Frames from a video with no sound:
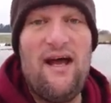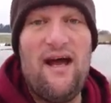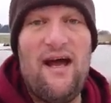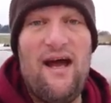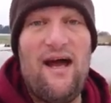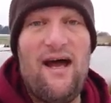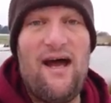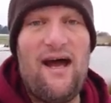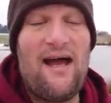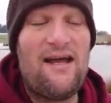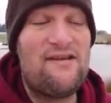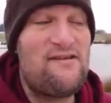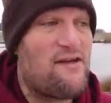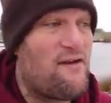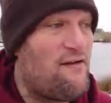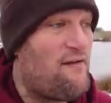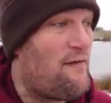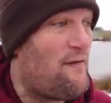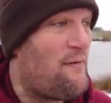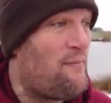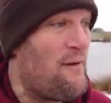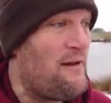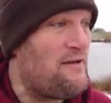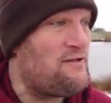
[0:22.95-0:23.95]
As
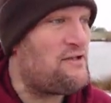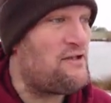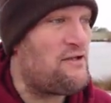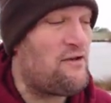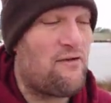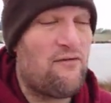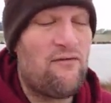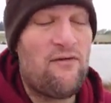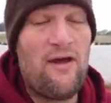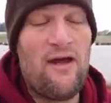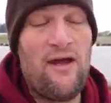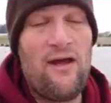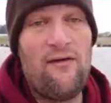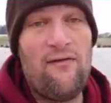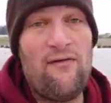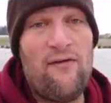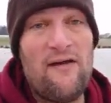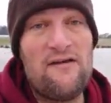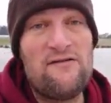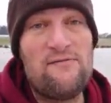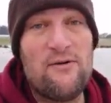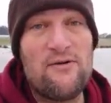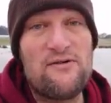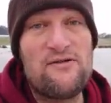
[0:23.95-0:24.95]
I've mentioned on the
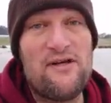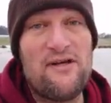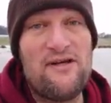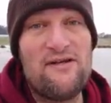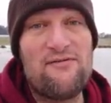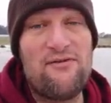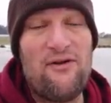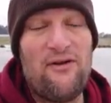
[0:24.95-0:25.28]
Facebook sites